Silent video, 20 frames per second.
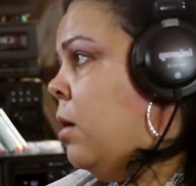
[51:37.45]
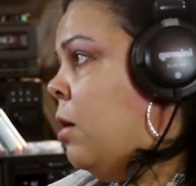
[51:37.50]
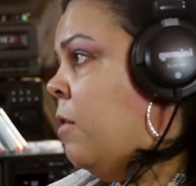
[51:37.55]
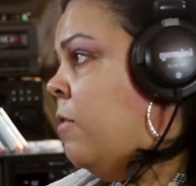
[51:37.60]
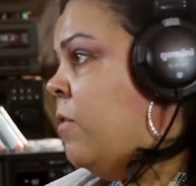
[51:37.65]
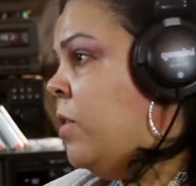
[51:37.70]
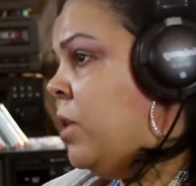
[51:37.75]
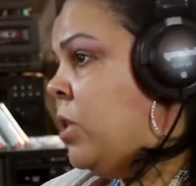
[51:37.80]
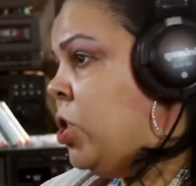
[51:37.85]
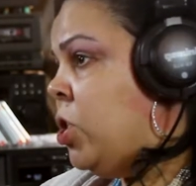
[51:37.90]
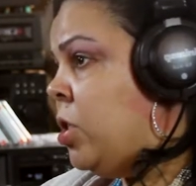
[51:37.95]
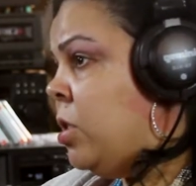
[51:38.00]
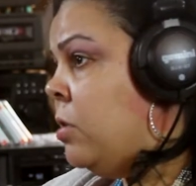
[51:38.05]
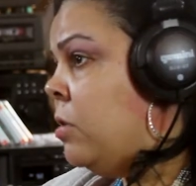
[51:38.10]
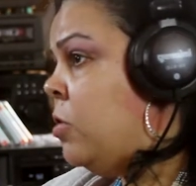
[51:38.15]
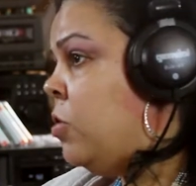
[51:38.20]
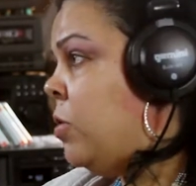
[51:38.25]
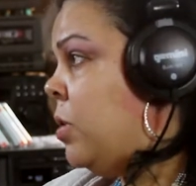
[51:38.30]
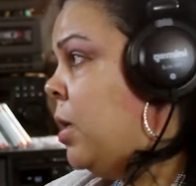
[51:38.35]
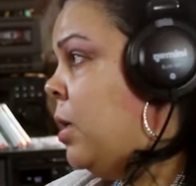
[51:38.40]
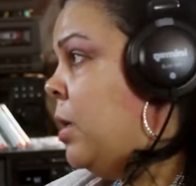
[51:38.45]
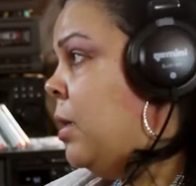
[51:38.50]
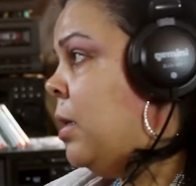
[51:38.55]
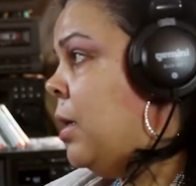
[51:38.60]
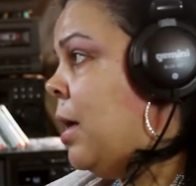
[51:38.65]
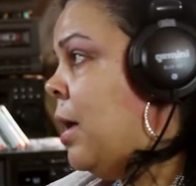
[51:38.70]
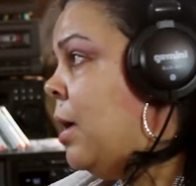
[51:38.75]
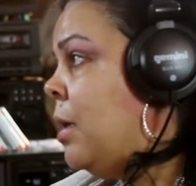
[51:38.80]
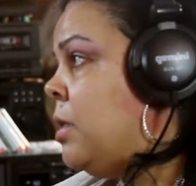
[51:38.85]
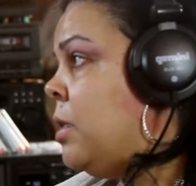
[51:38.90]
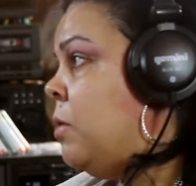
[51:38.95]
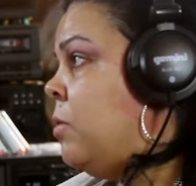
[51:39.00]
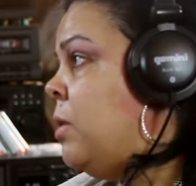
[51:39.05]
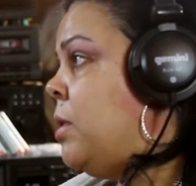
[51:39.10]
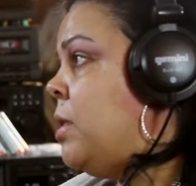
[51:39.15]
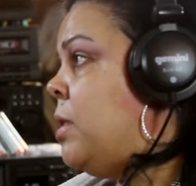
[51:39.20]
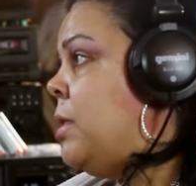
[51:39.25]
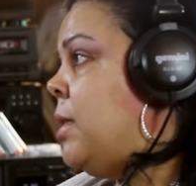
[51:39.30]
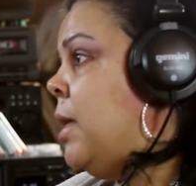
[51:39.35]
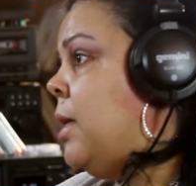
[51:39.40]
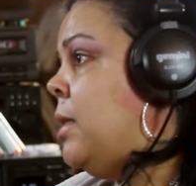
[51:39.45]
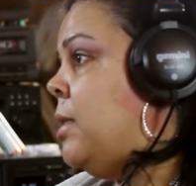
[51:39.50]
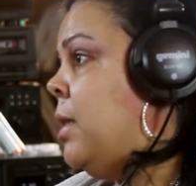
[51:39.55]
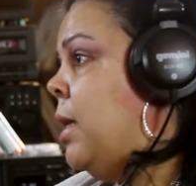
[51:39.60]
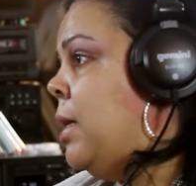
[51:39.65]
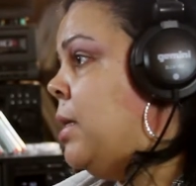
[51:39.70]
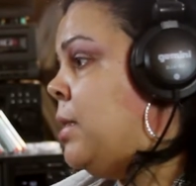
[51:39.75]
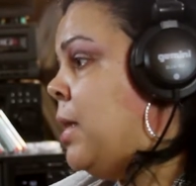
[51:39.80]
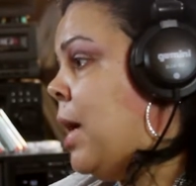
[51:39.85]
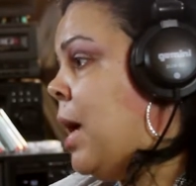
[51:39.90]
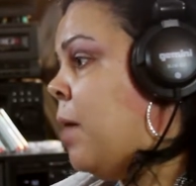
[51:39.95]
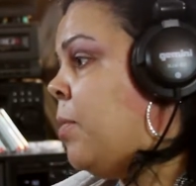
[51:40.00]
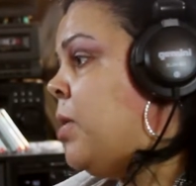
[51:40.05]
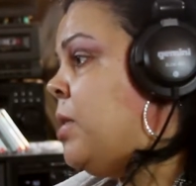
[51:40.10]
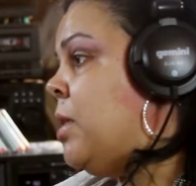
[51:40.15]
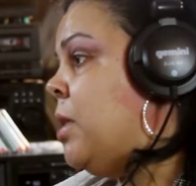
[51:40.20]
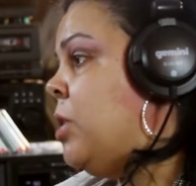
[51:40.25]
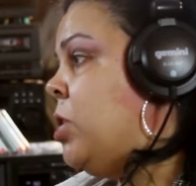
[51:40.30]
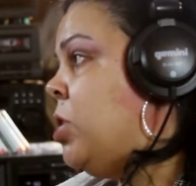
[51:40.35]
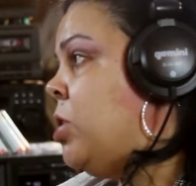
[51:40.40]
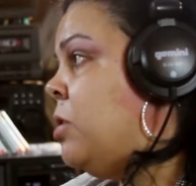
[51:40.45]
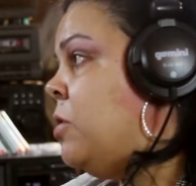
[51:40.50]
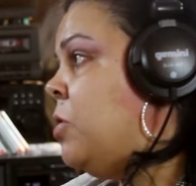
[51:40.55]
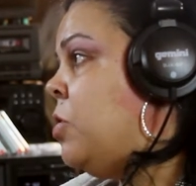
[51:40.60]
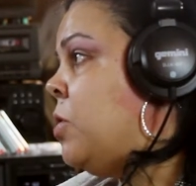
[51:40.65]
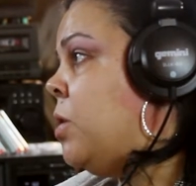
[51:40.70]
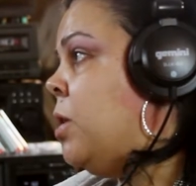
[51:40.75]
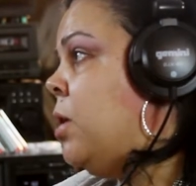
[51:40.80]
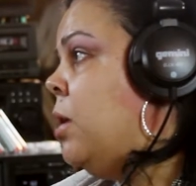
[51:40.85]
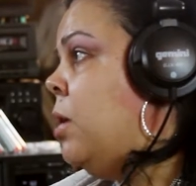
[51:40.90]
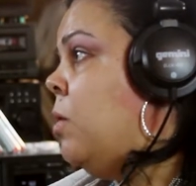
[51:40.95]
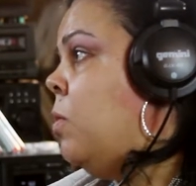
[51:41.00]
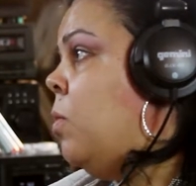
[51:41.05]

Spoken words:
of the children and the consequences that happens on children